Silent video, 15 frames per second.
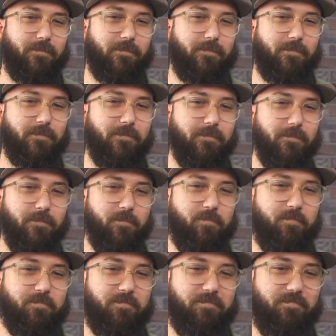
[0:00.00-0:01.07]

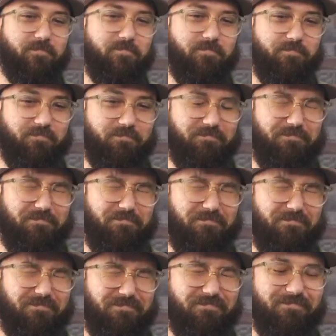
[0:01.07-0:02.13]

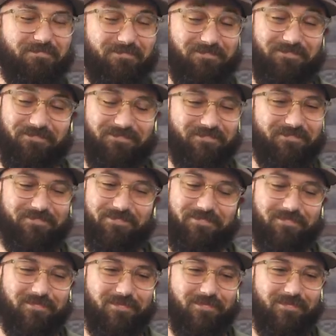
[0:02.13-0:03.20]

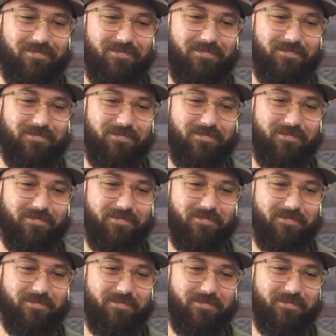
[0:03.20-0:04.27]

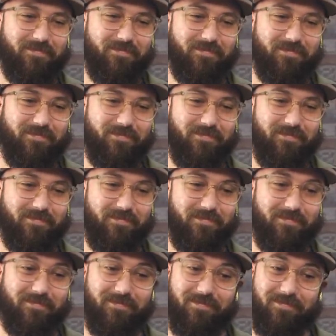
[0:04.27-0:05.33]

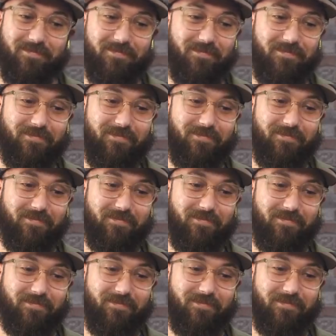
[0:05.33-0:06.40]

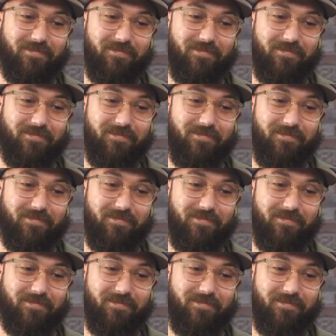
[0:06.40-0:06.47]
No words are spoken by the person on screen.